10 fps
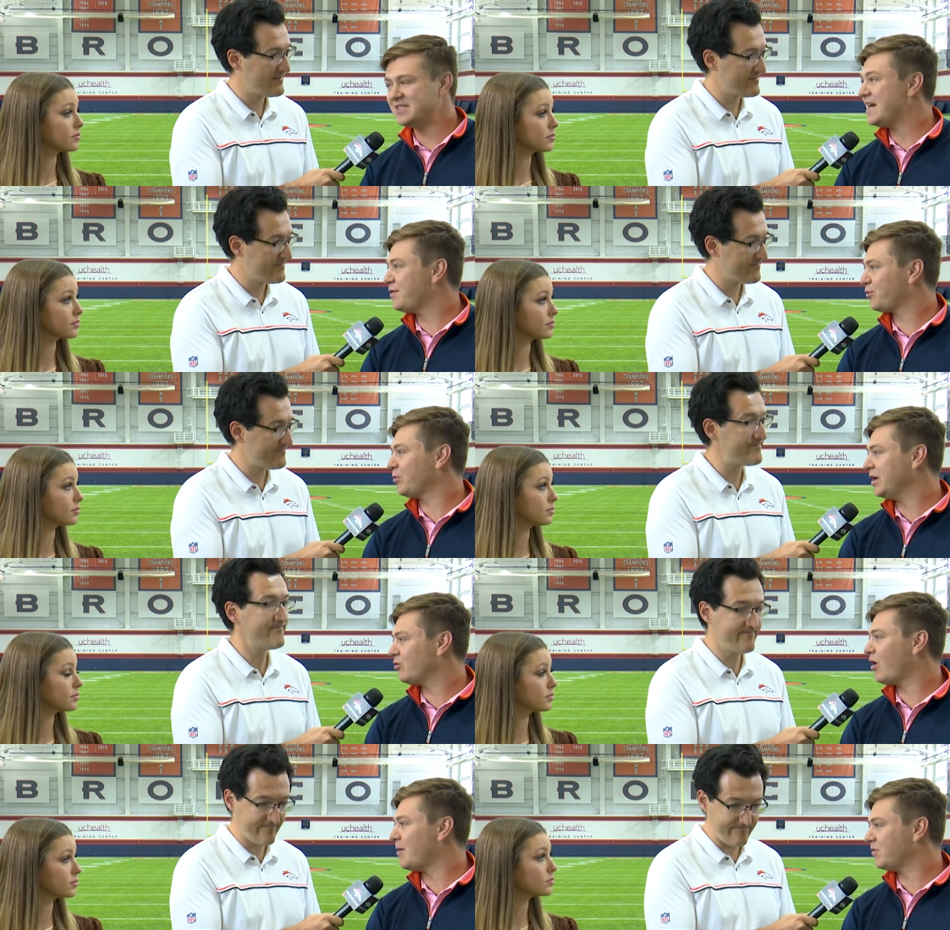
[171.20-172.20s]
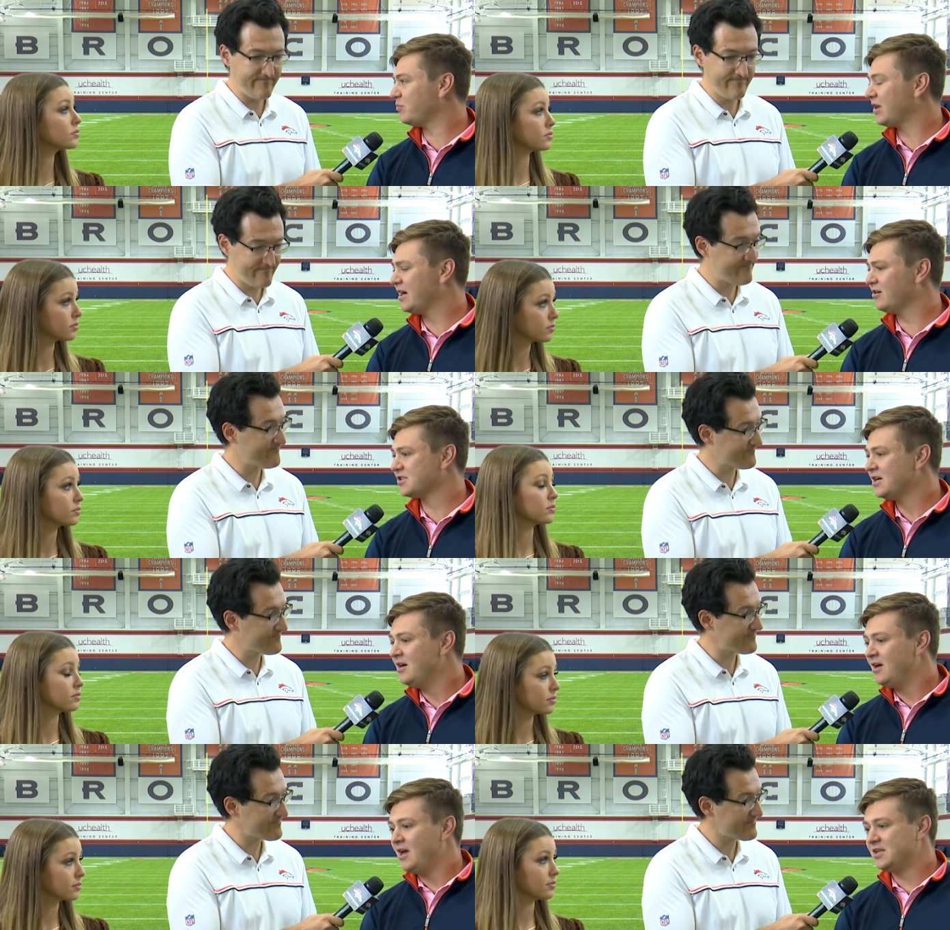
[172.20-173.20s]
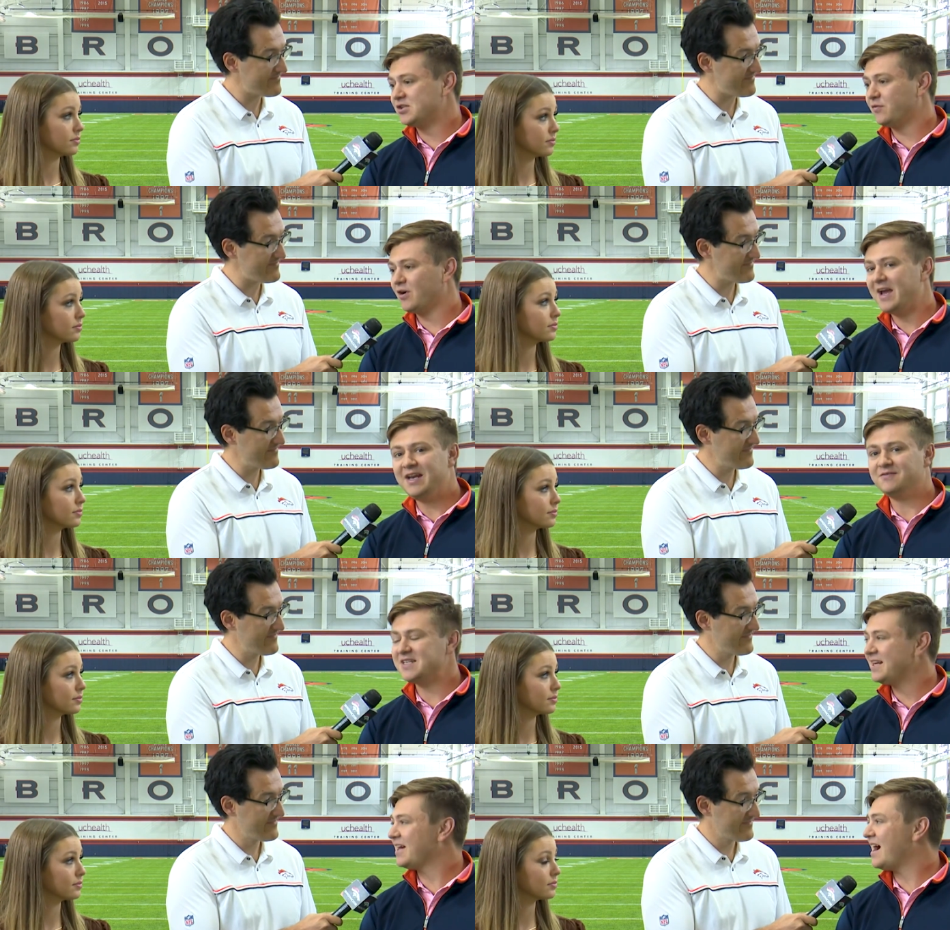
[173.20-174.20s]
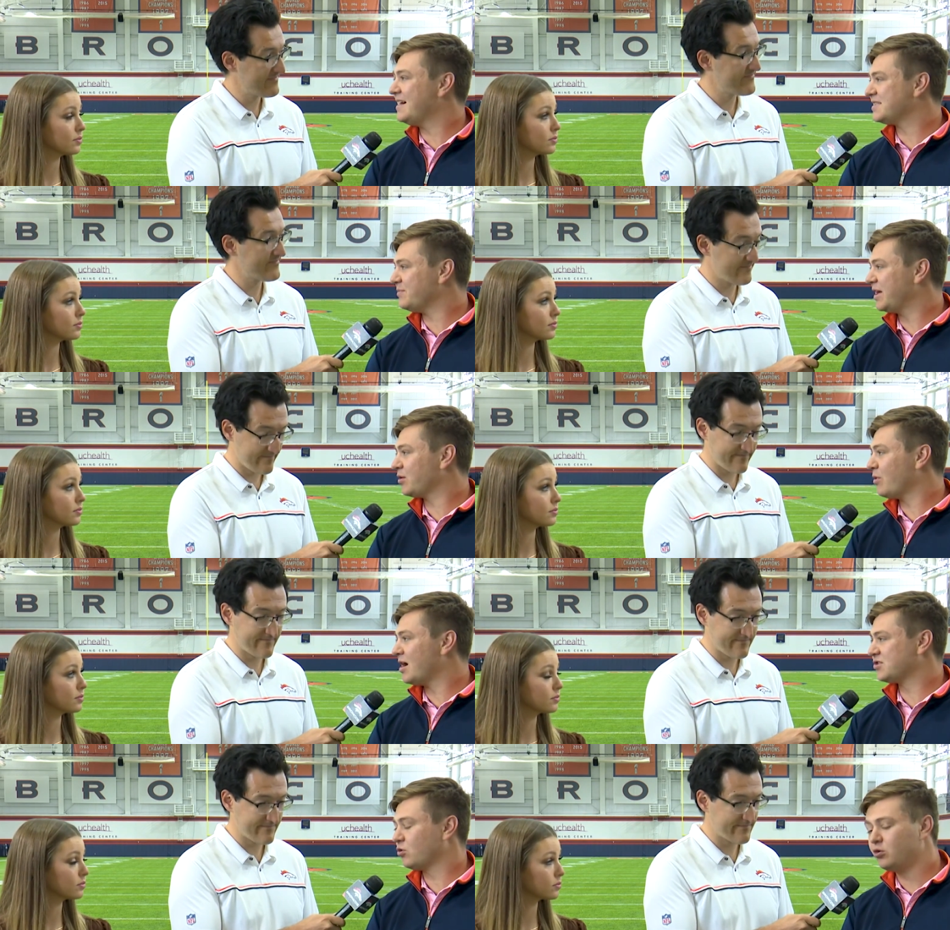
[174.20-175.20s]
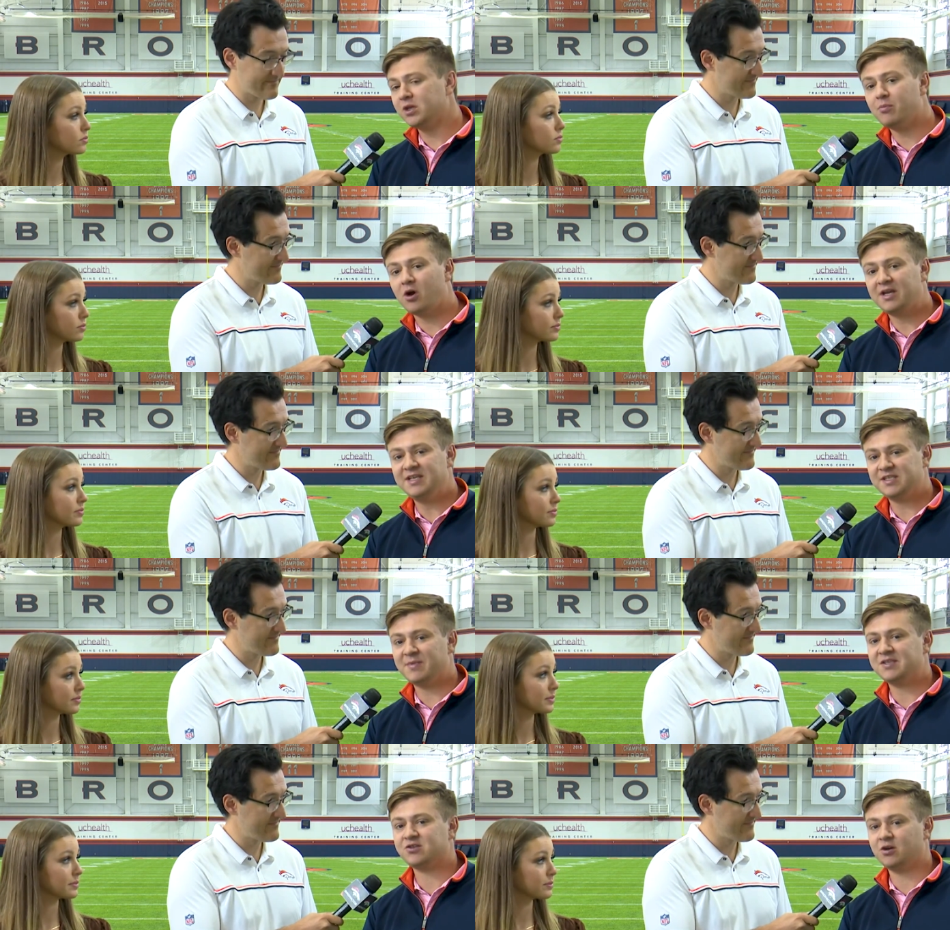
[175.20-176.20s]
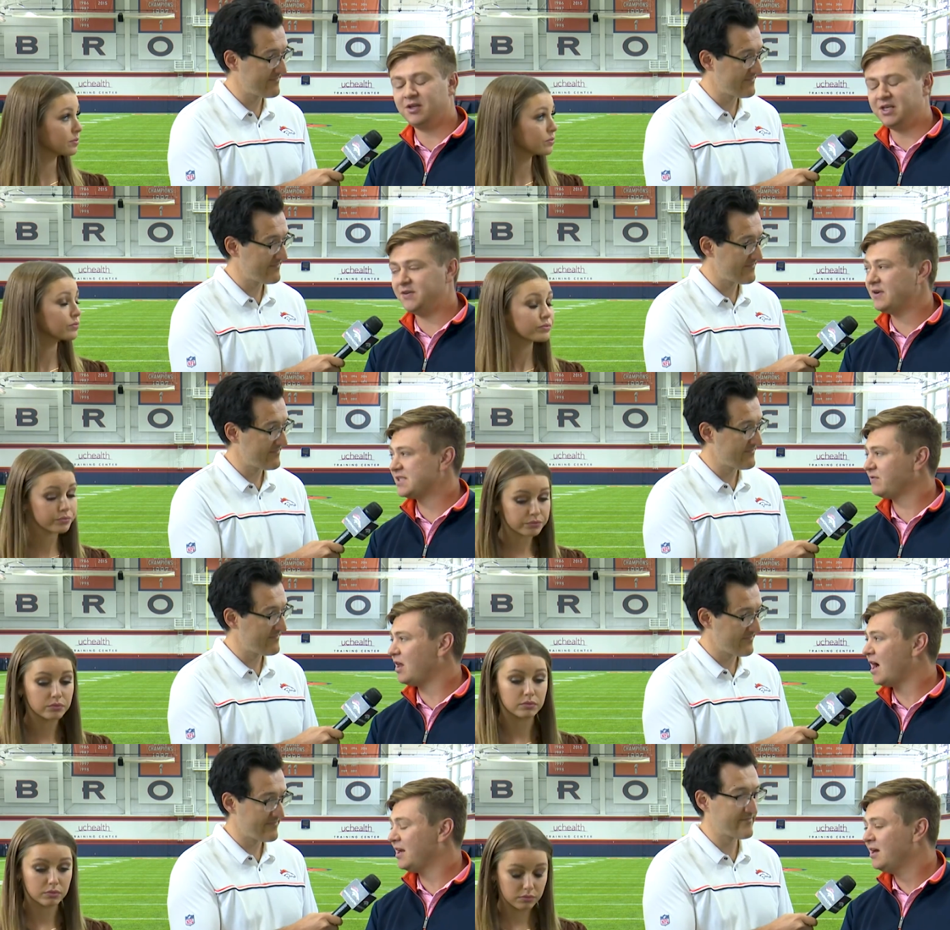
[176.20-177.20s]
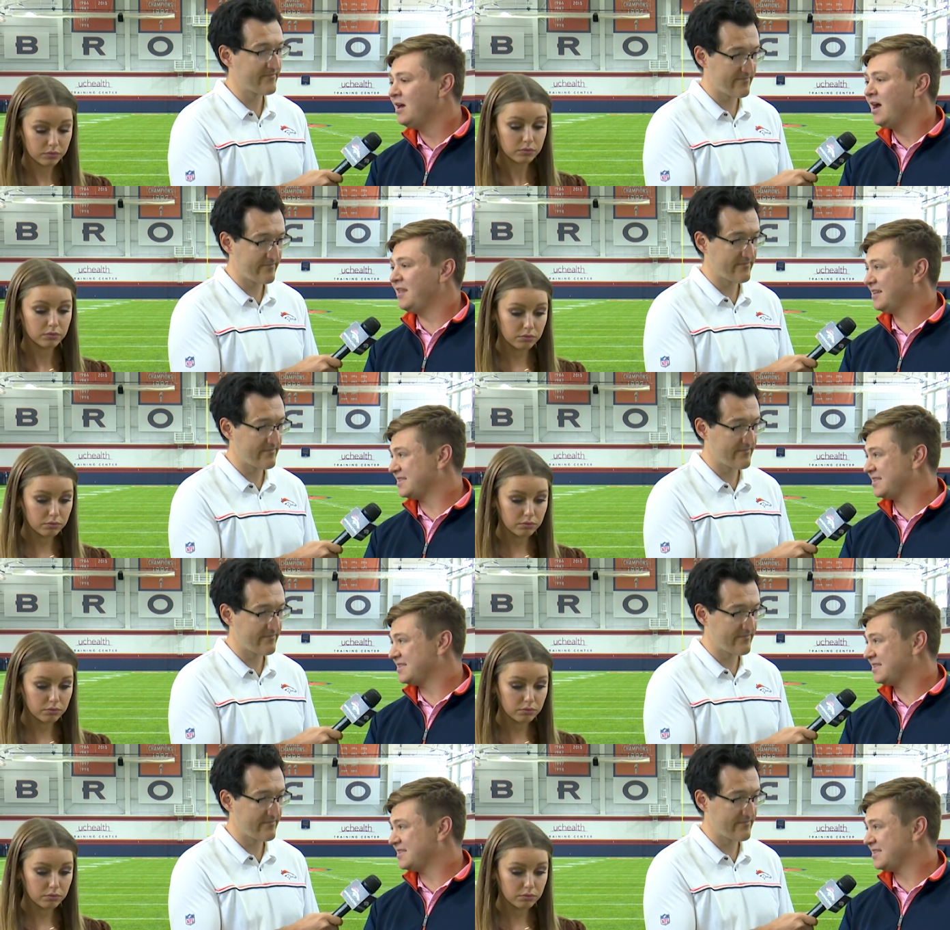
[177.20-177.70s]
Speaker 1: day three crop of players. And so for eight of 10 guys to make the roster, only Marquiss Spencer on the defensive line and